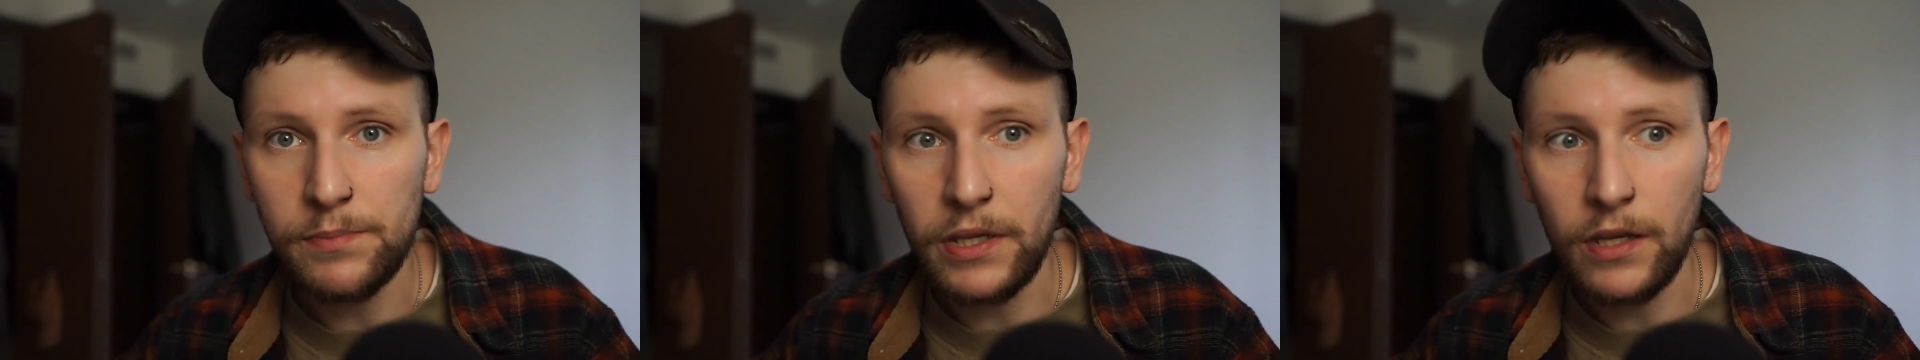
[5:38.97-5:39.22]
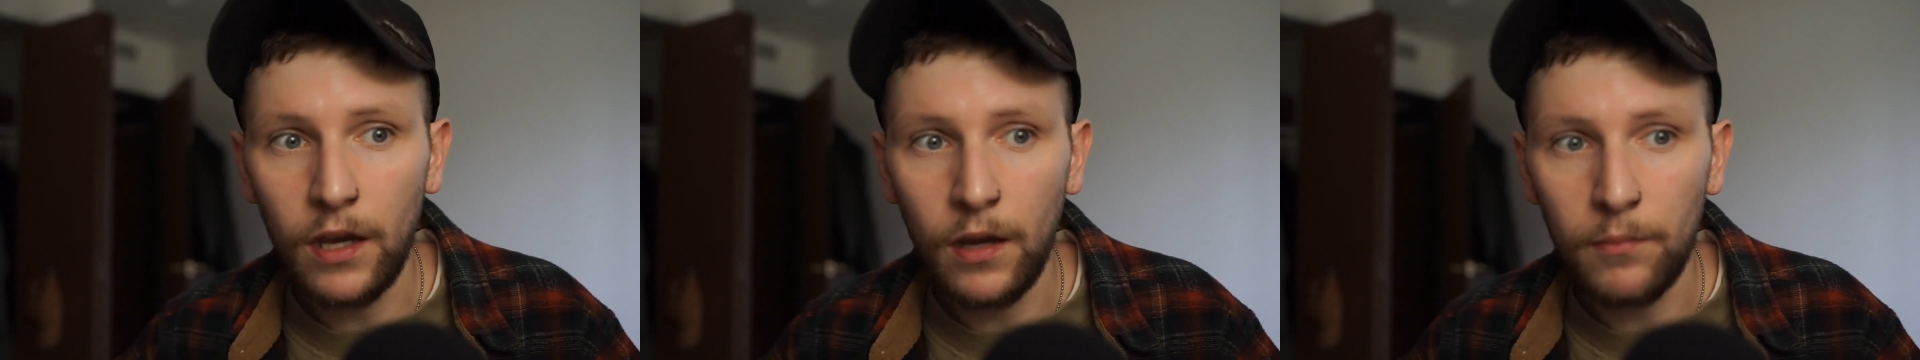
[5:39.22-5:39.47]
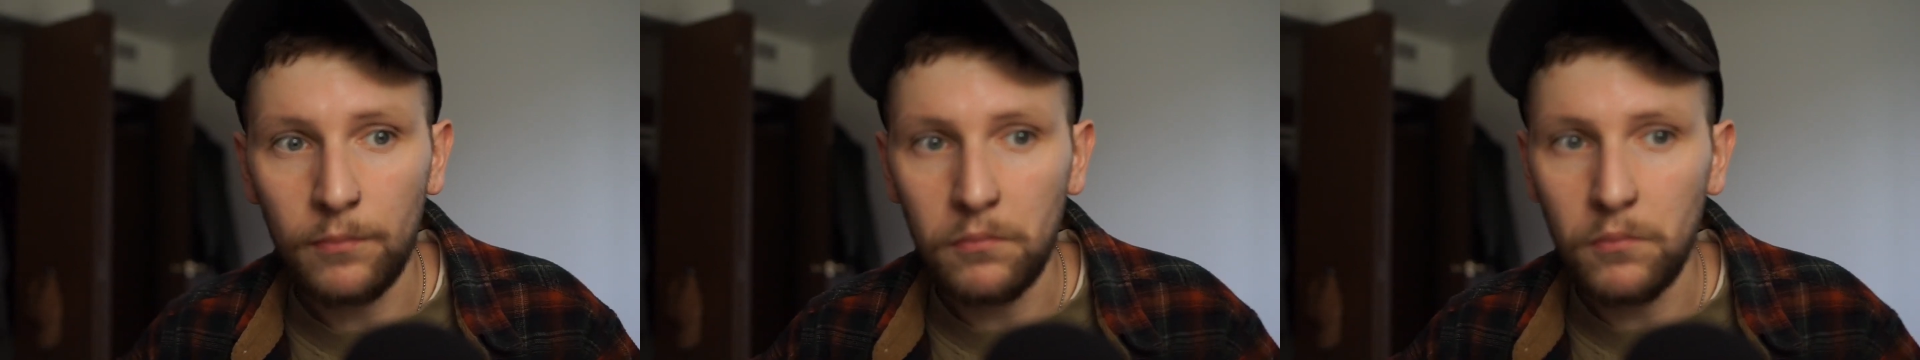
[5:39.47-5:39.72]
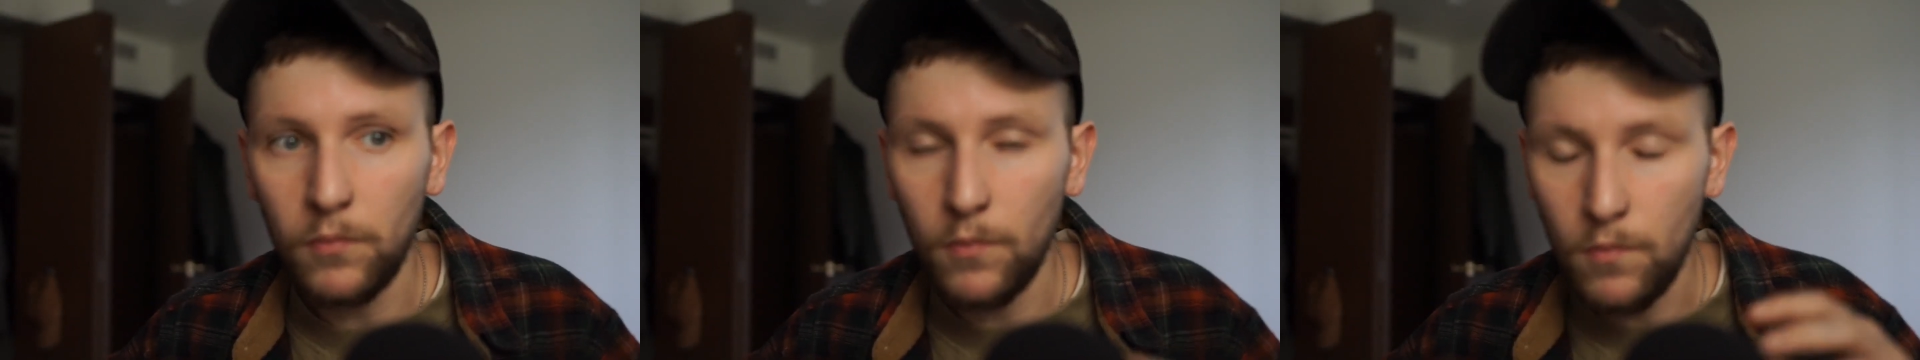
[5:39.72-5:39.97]

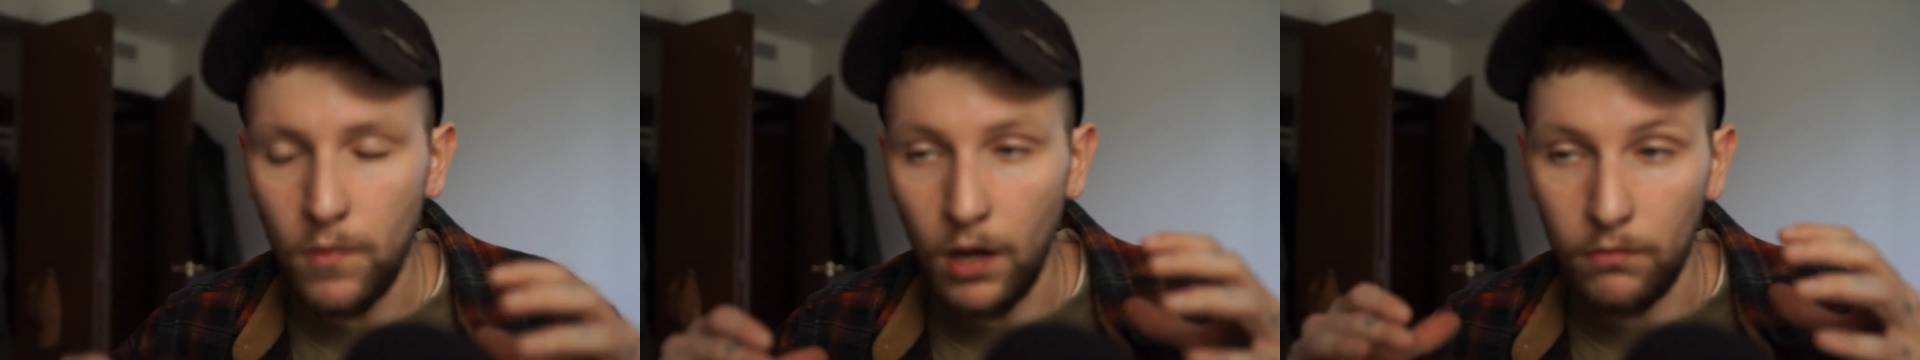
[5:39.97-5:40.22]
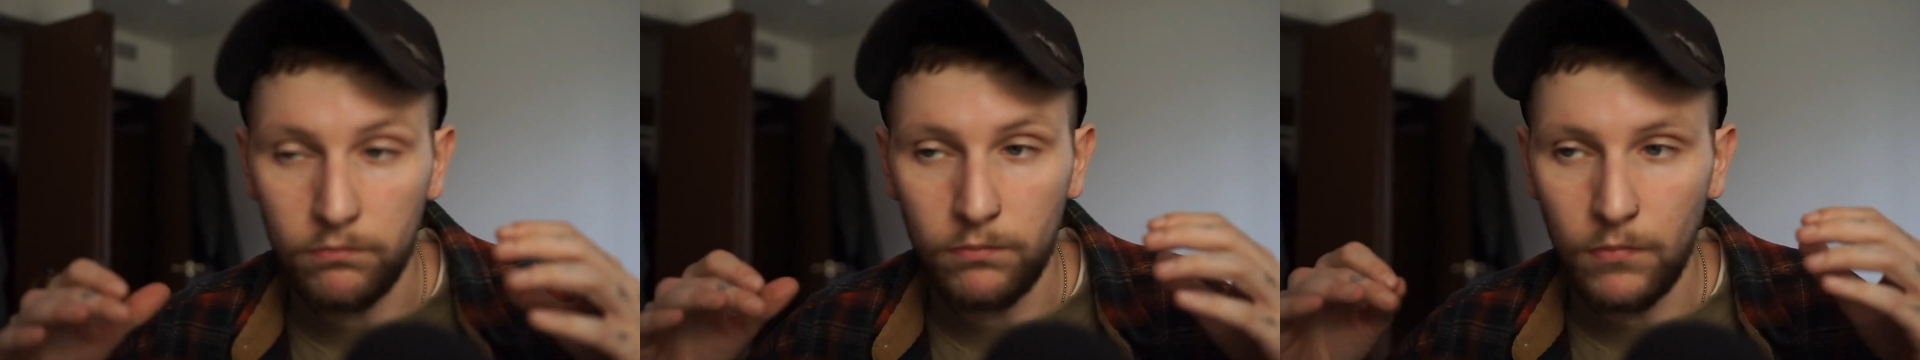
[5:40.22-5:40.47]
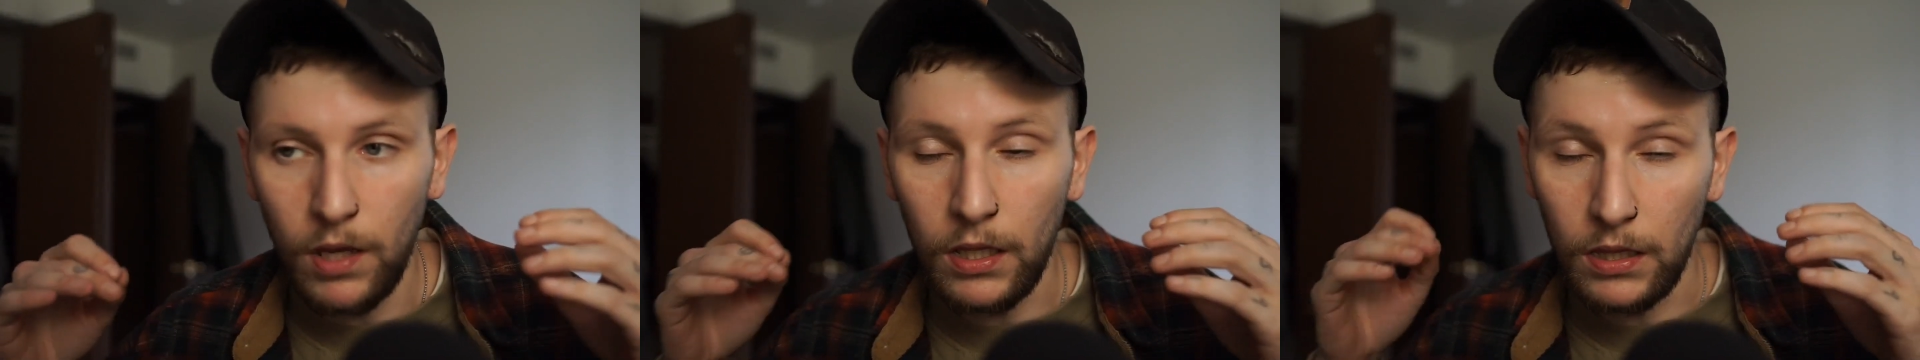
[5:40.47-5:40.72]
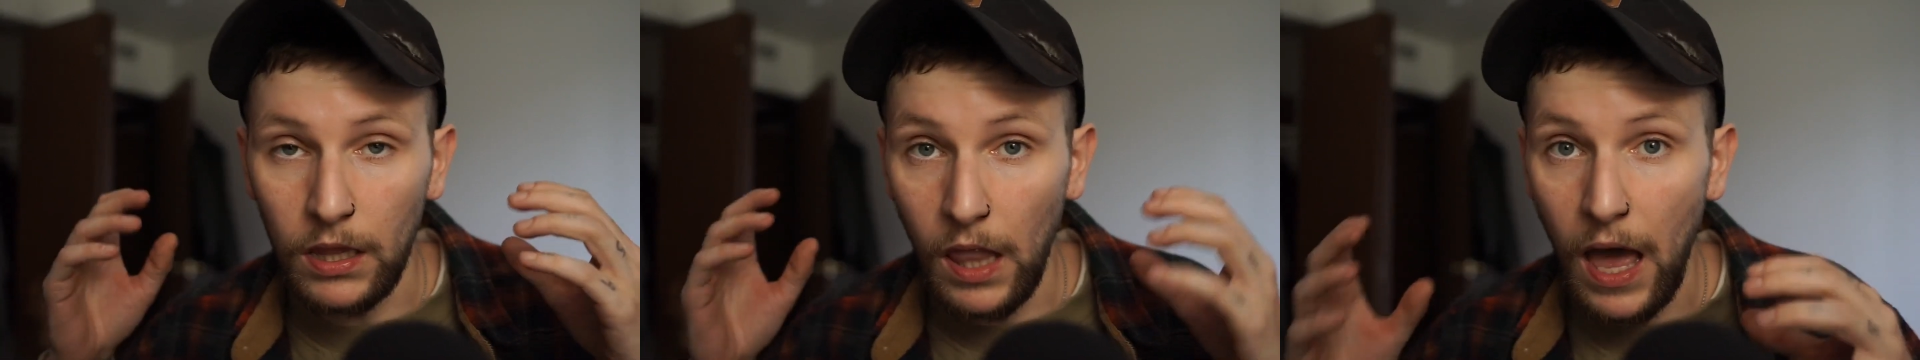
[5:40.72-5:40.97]
become a
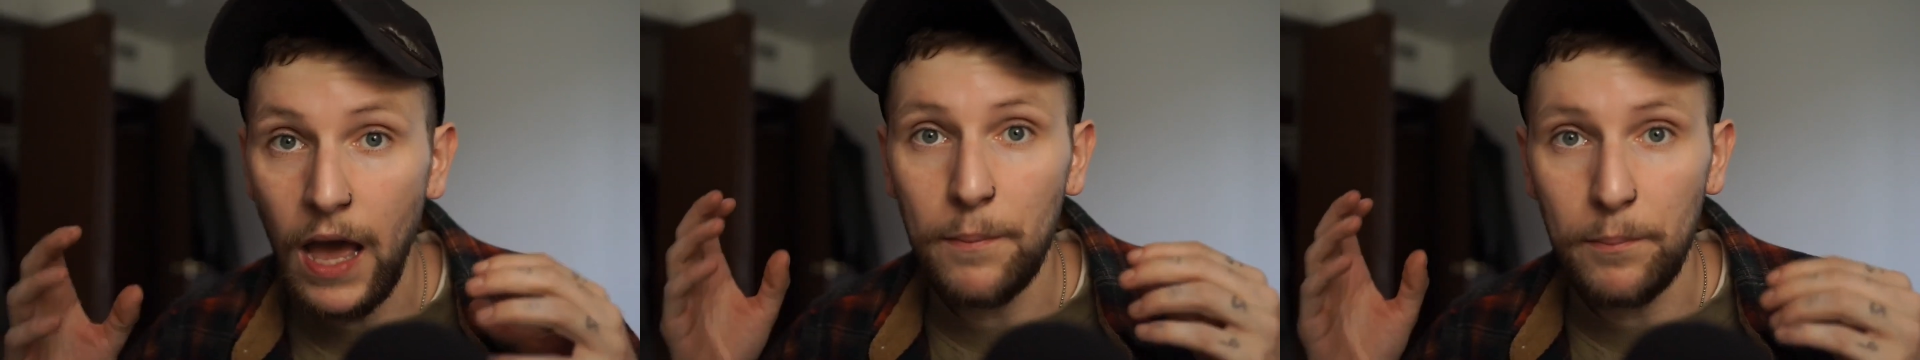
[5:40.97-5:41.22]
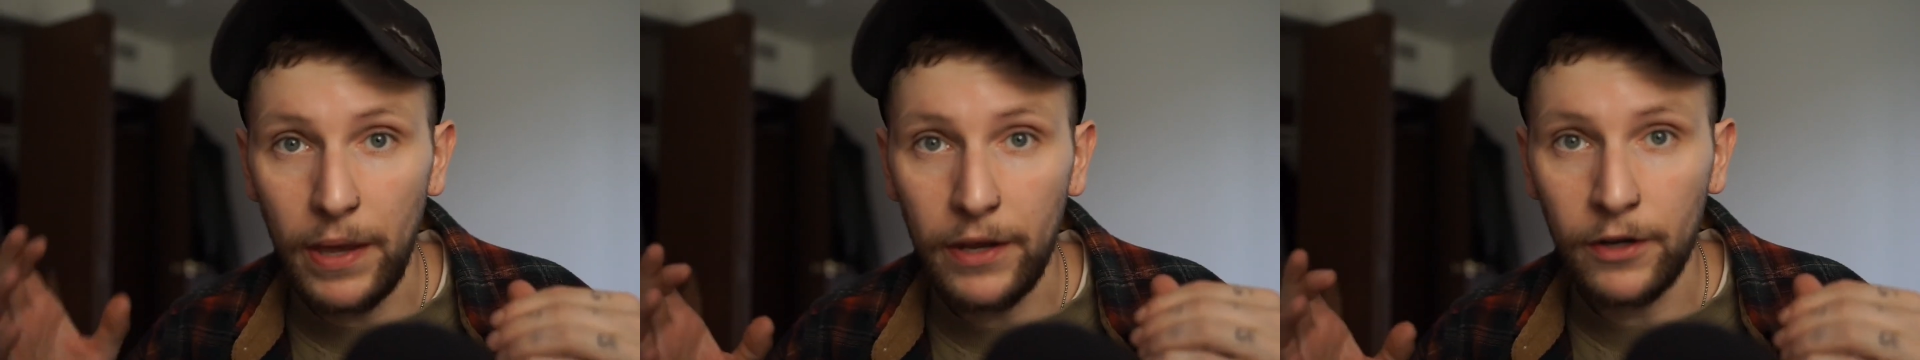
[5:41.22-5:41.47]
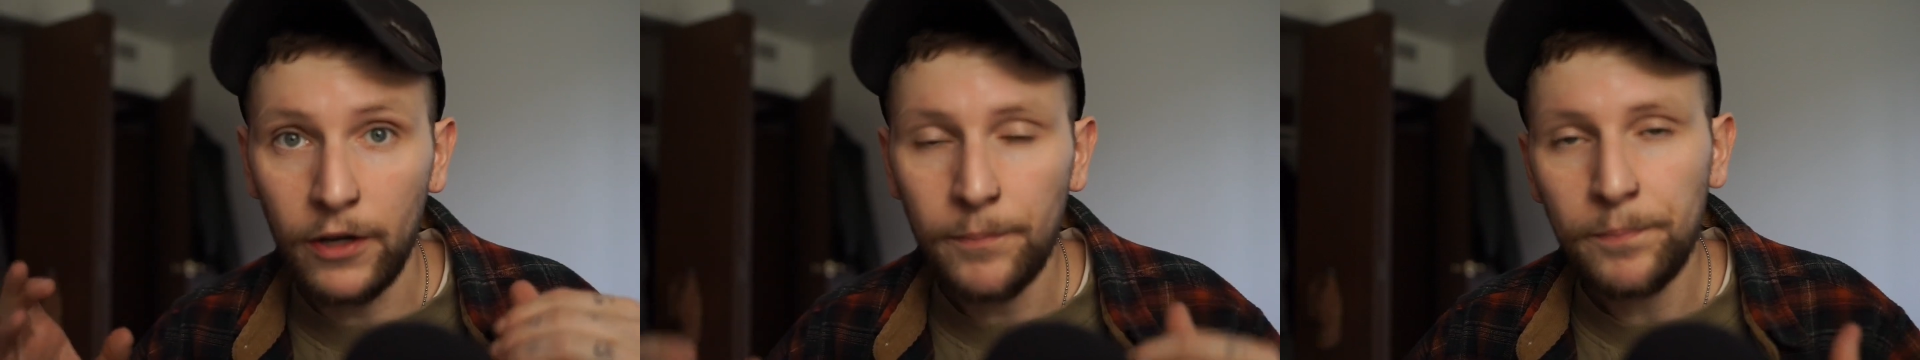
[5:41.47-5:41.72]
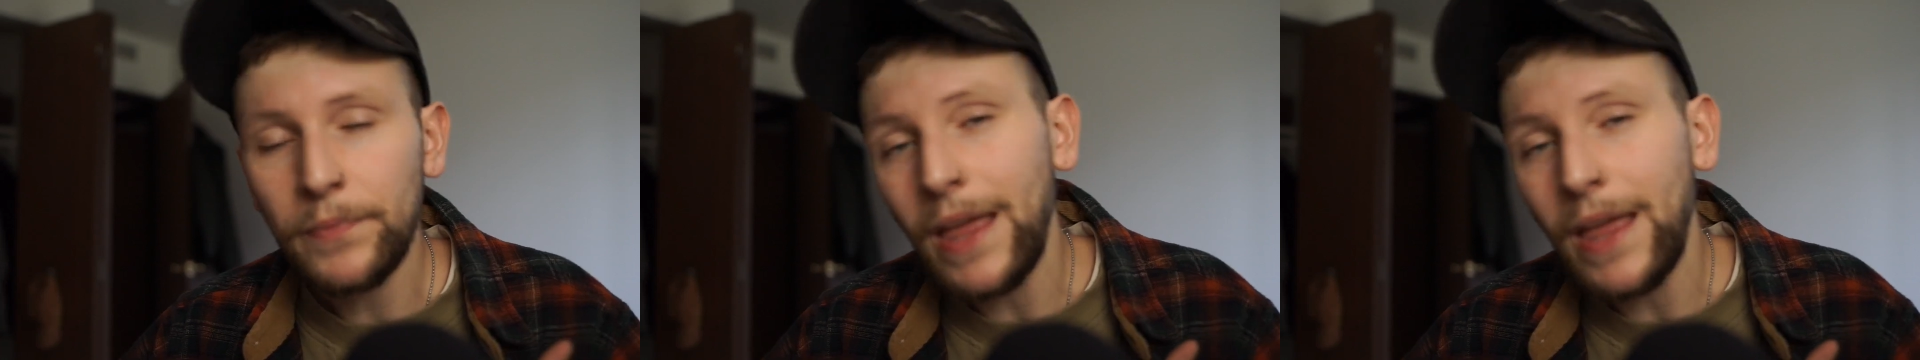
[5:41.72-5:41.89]
lot better.